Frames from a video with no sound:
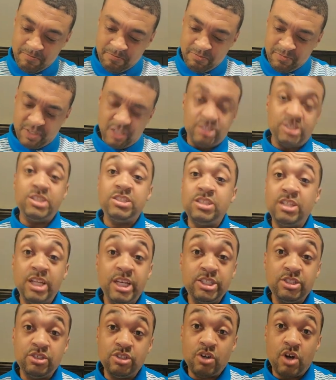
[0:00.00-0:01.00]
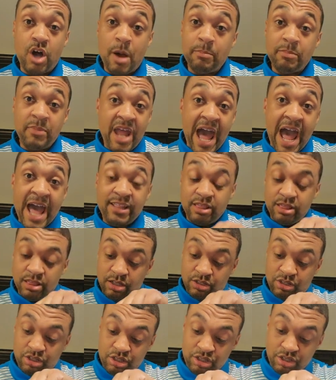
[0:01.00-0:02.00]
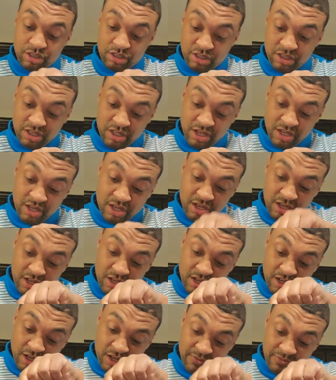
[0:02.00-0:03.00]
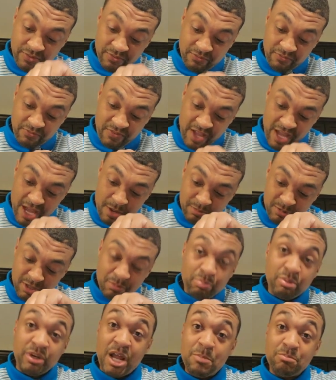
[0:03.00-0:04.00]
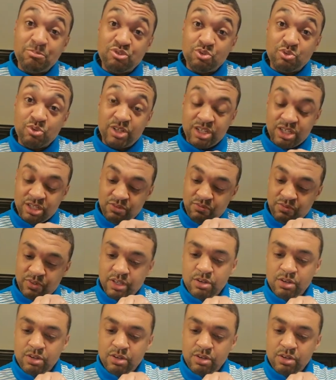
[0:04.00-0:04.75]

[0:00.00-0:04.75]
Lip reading: And just to let you know, I'm not the cook of the family, but I'm doing this for